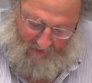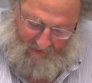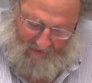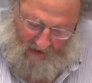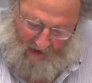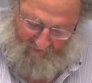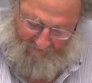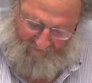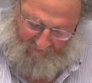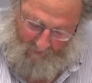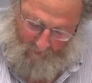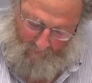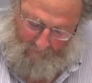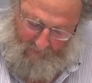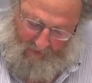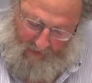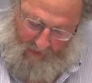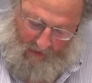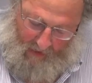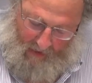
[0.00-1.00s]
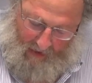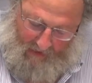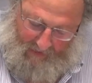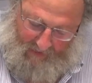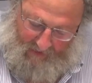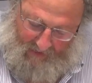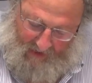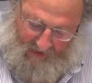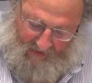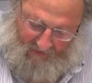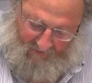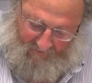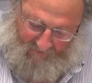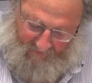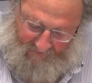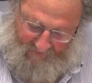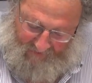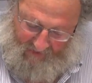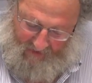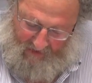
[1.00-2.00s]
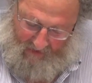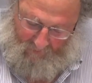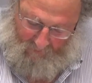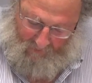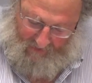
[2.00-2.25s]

in Yafo, and in 1958,